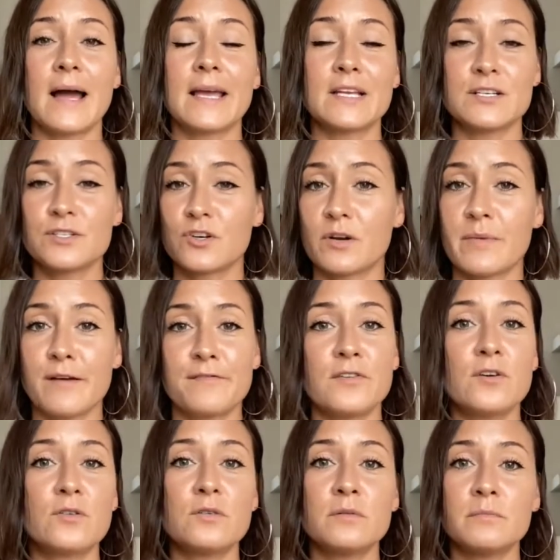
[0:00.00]
I can just go to my
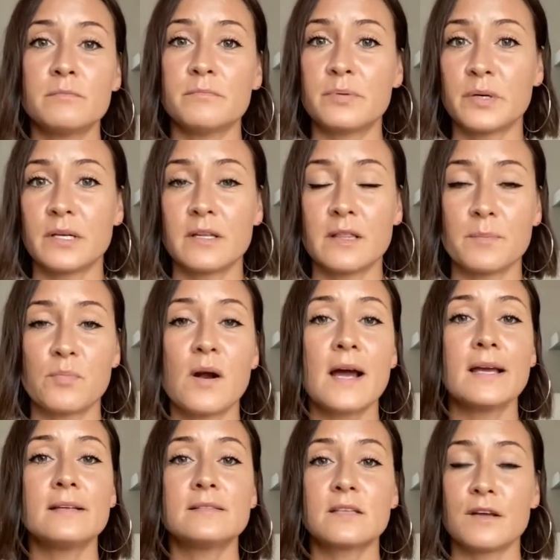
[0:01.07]
phone, put in the
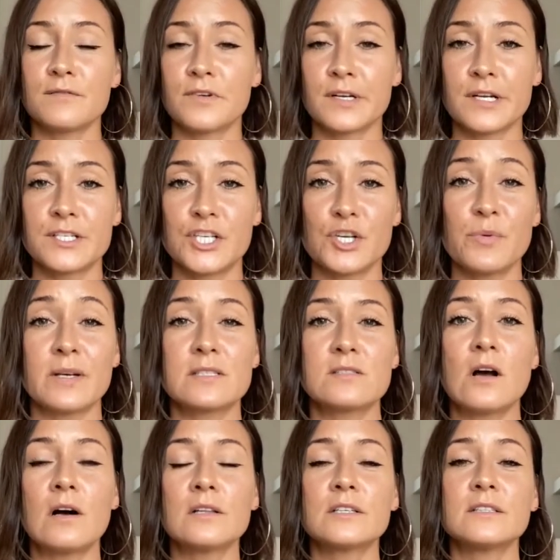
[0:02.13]
price, convert it to US
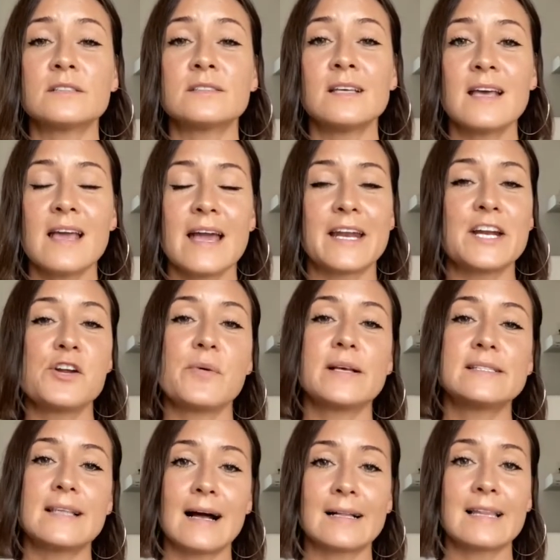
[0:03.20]
dollars, and I know
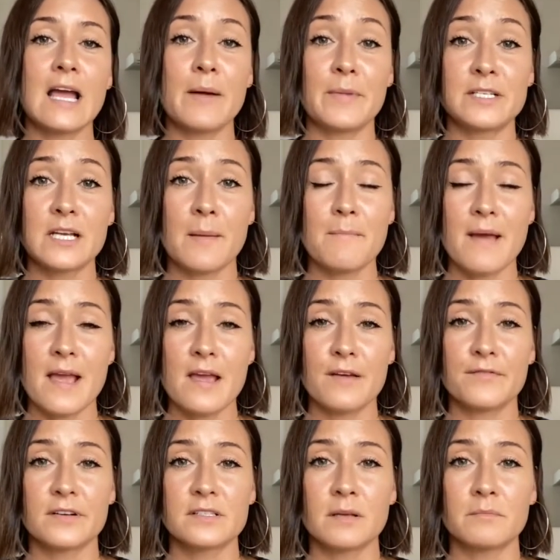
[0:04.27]
exactly how much I'm
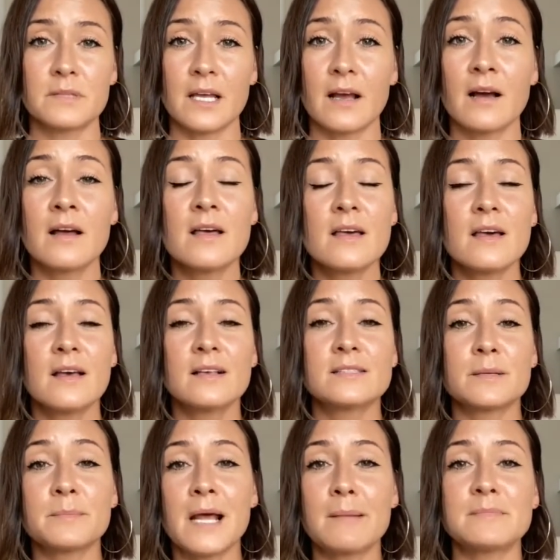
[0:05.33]
paying for something.
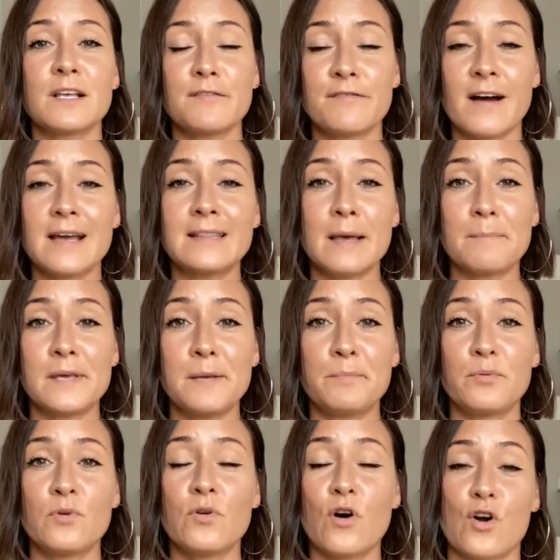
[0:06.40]
Sometimes I find that
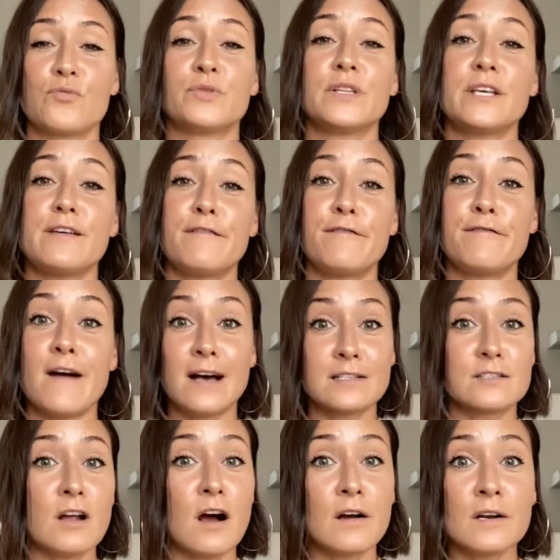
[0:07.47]
people are really
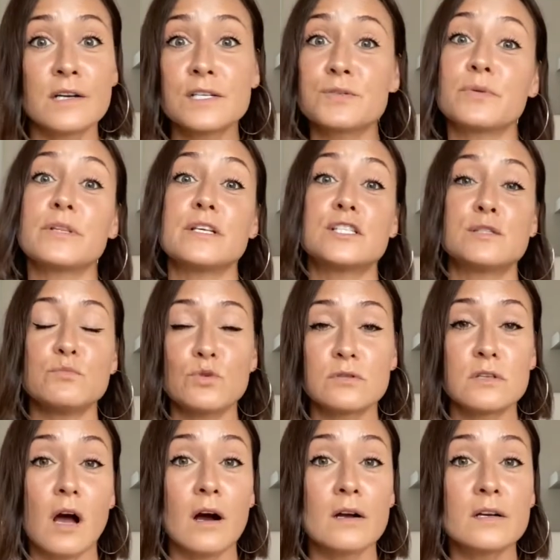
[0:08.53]
fast talkers, really
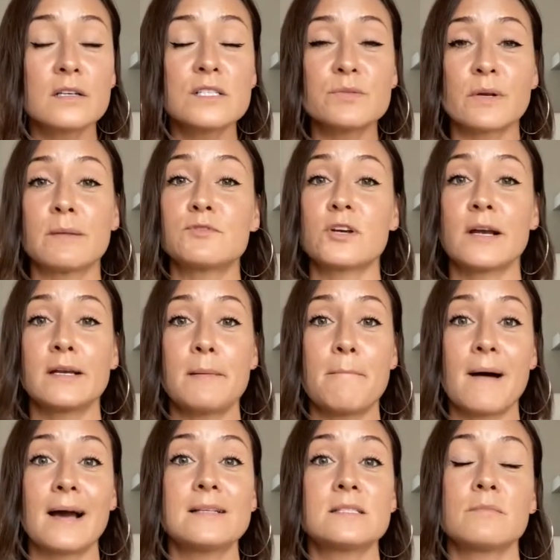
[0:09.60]
smooth talkers when I'm trying to
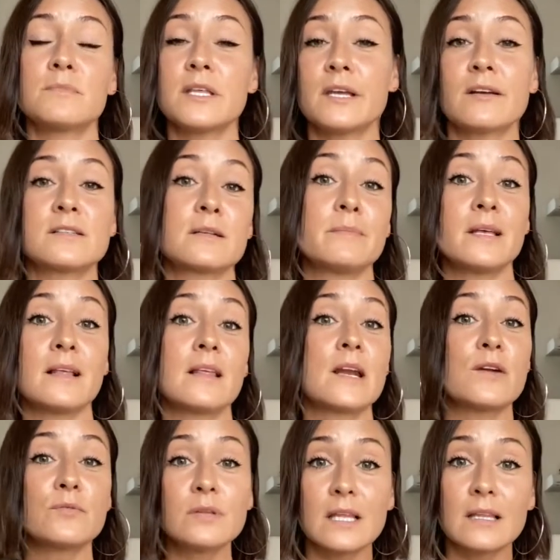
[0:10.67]
buy something or something that
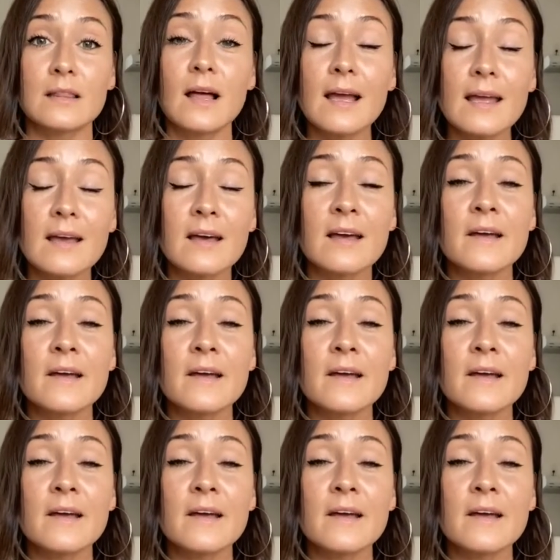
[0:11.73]
I really like.